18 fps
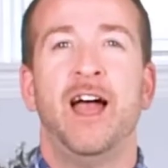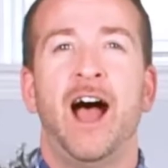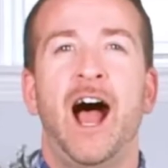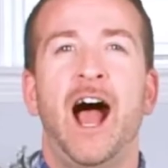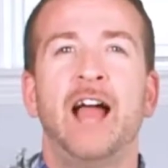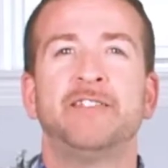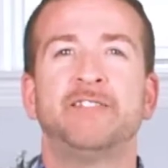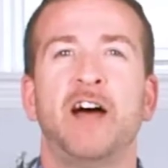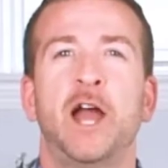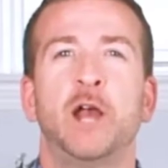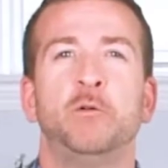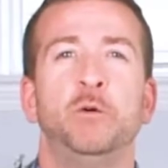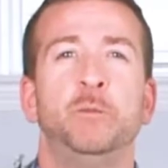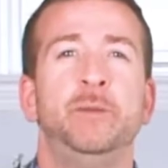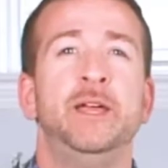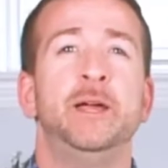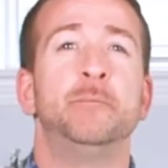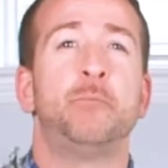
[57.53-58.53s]
I thought it
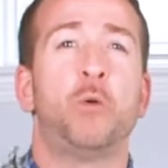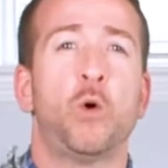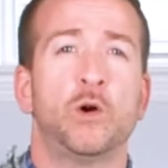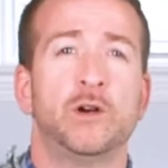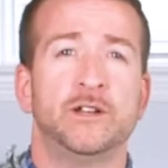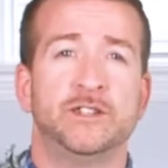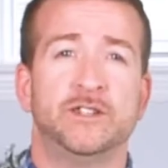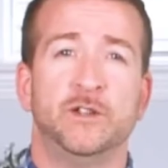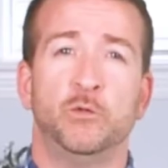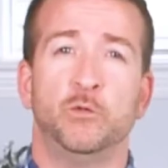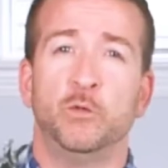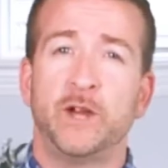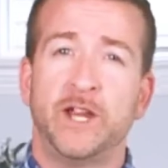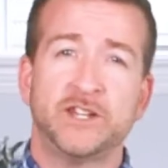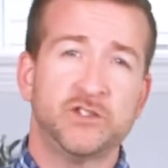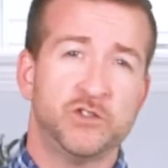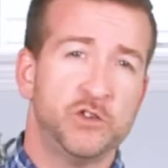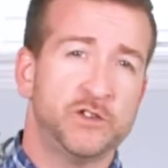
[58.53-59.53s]
would be important to
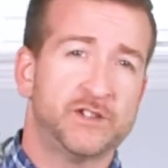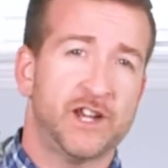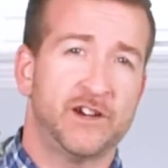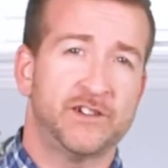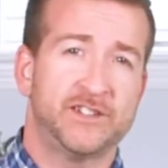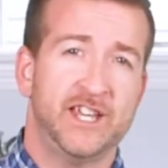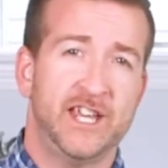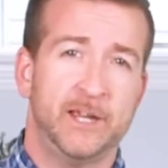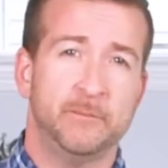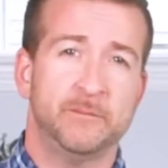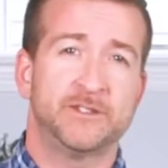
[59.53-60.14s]
reintroduce our team,